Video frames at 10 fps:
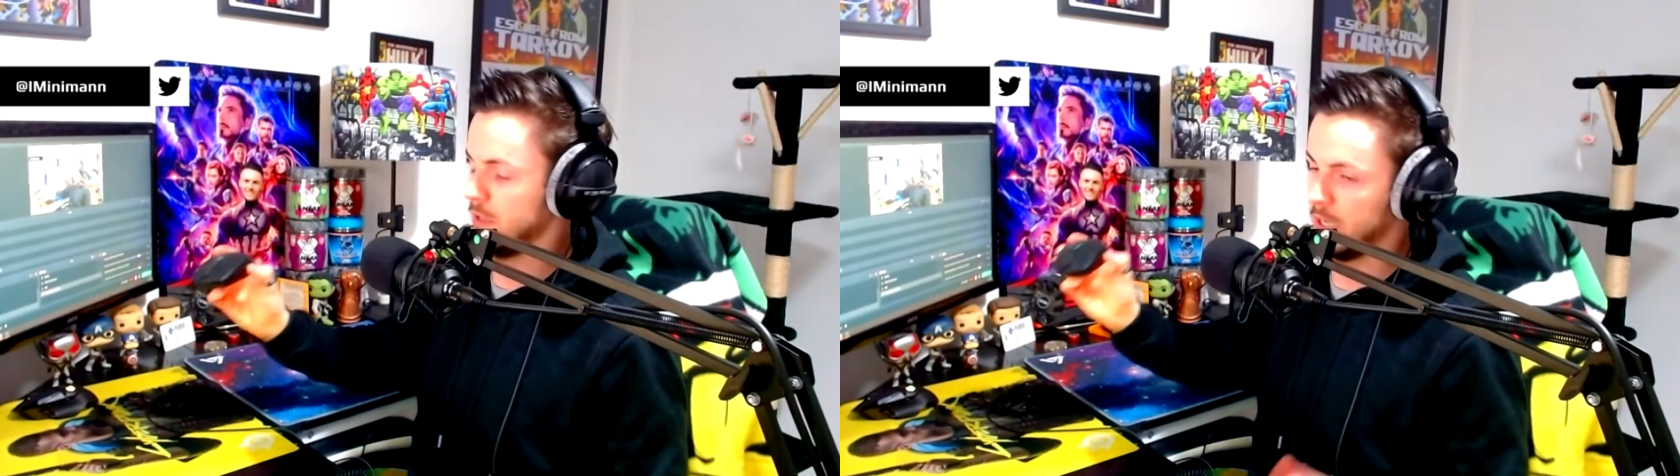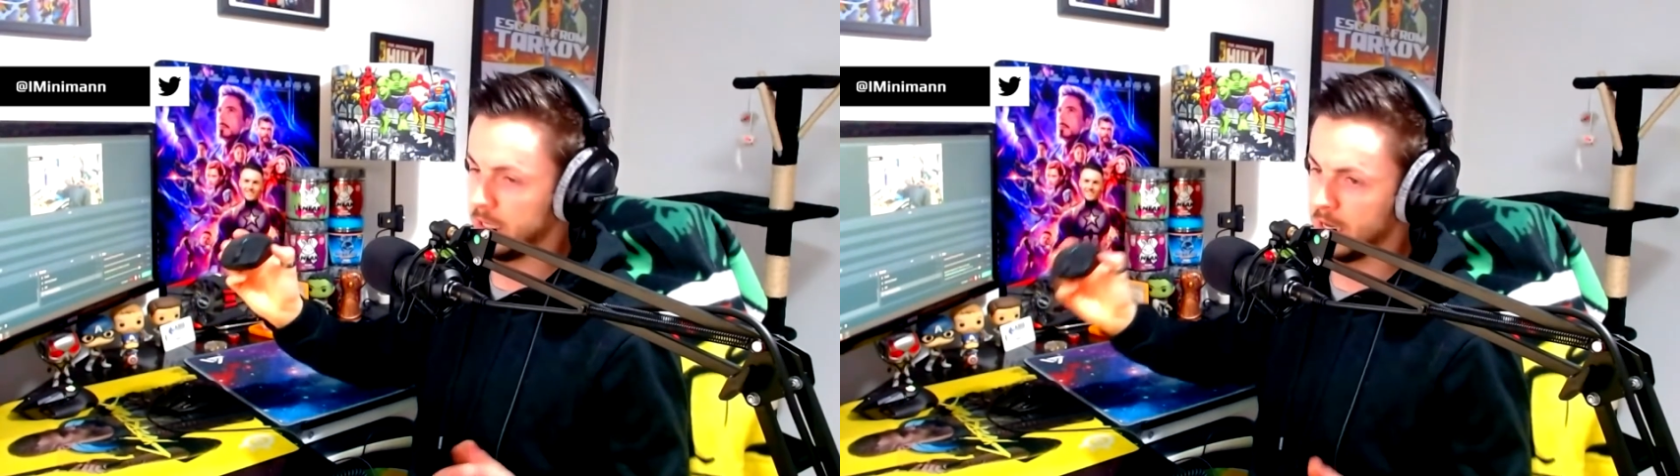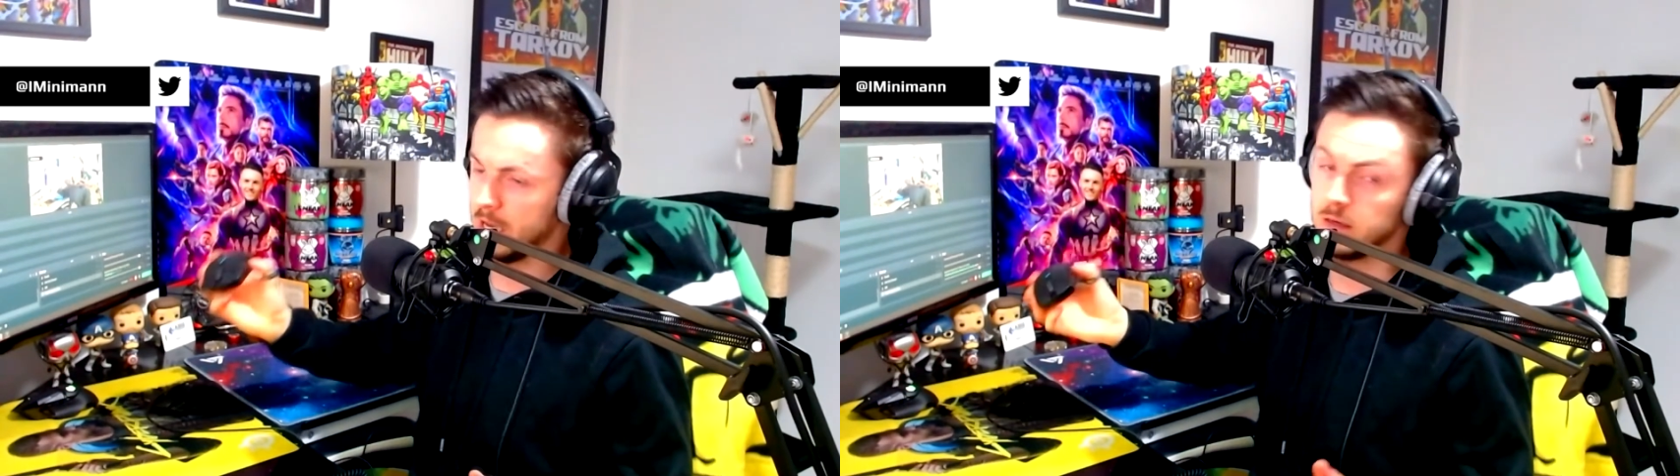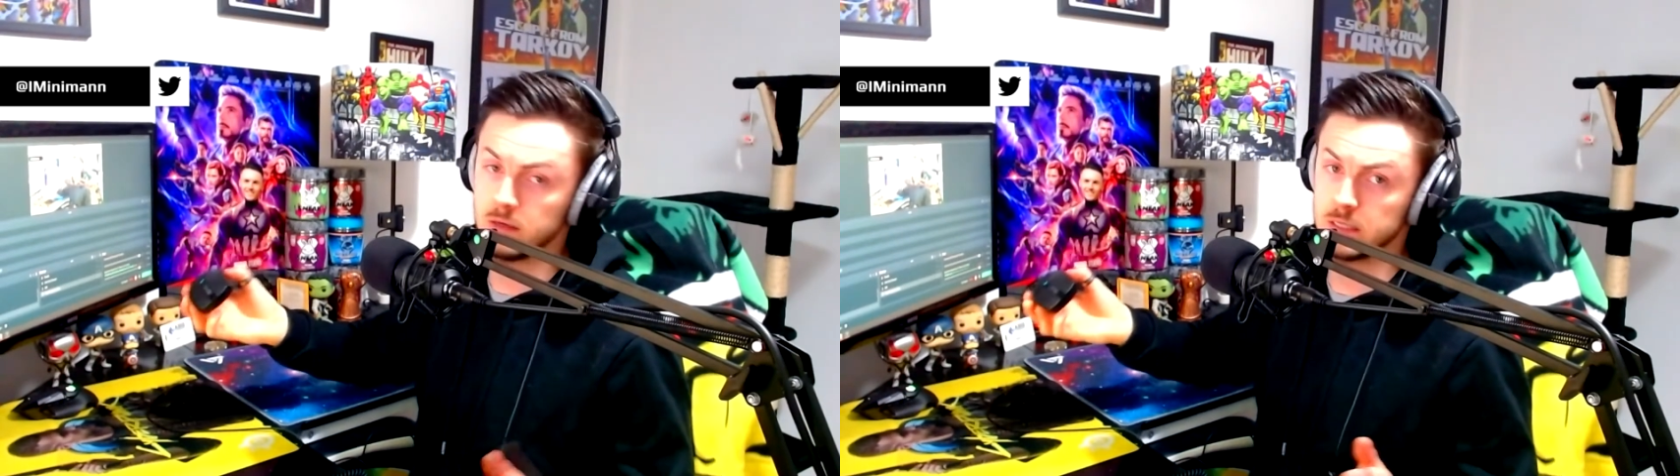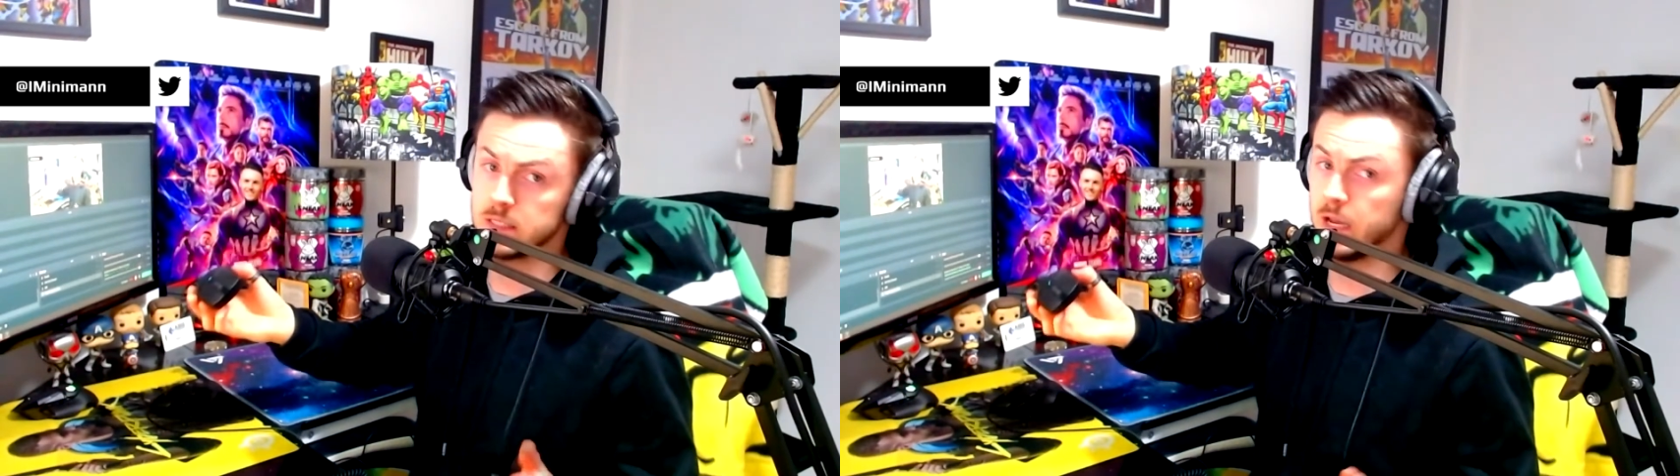Again, like
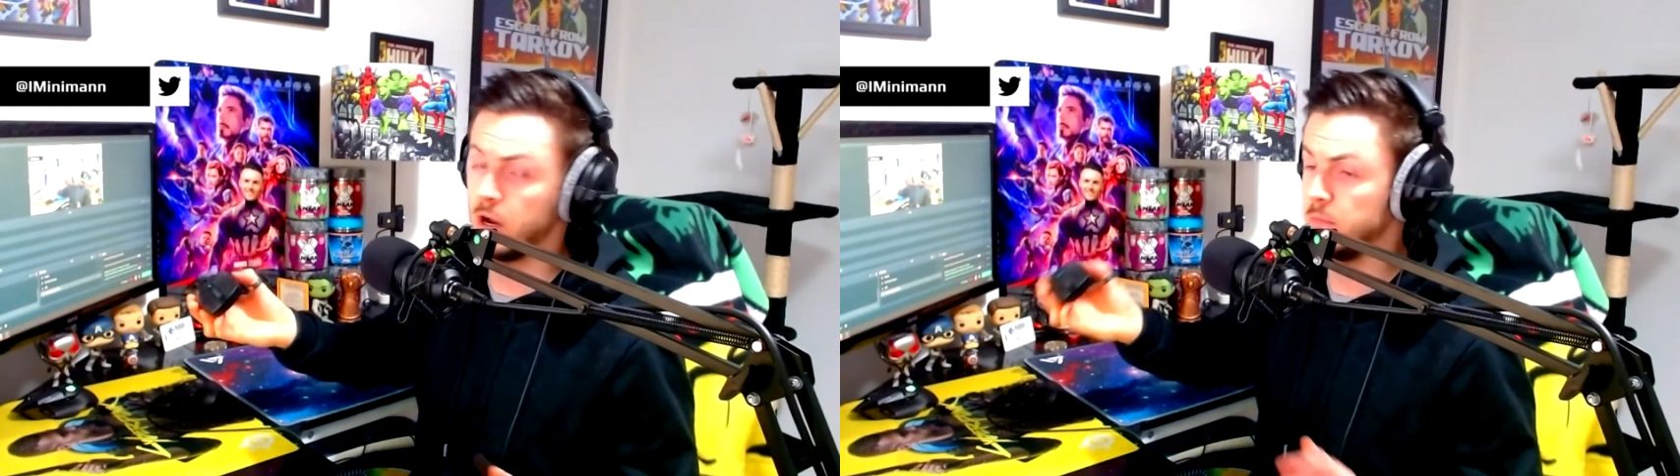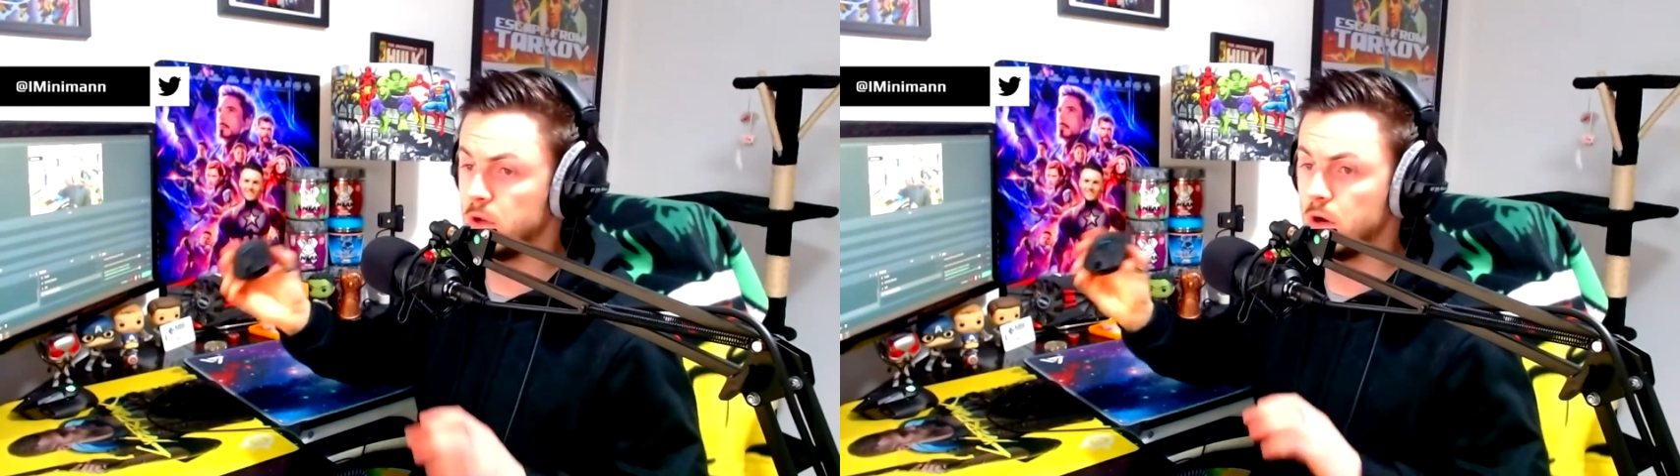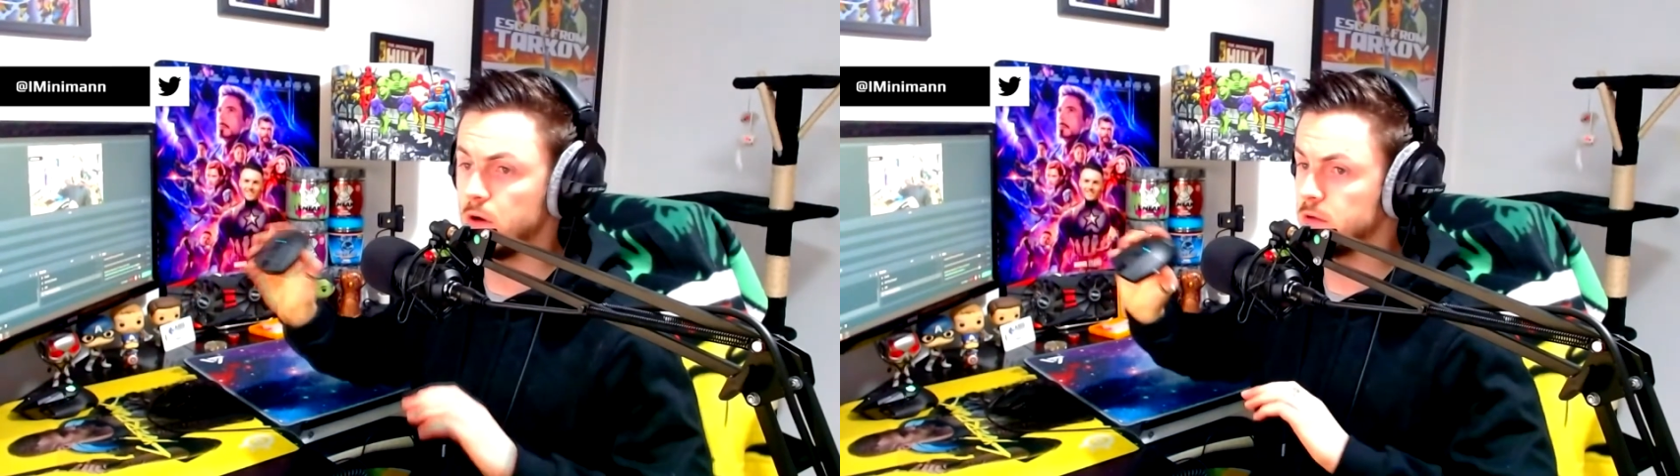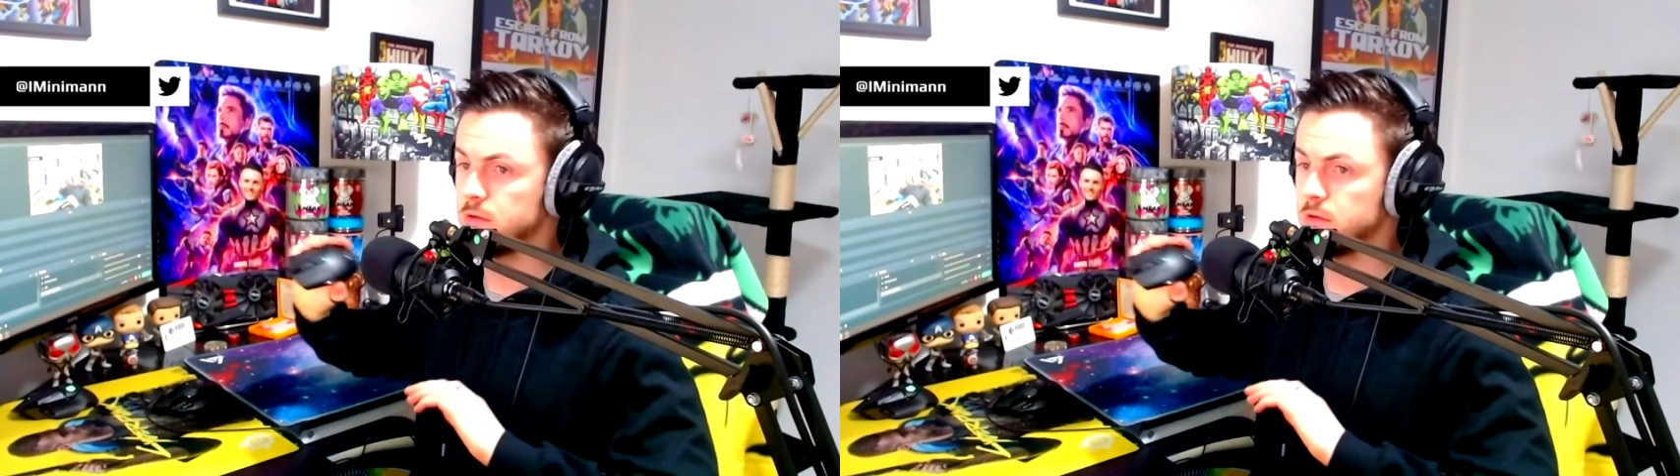I say, I'm not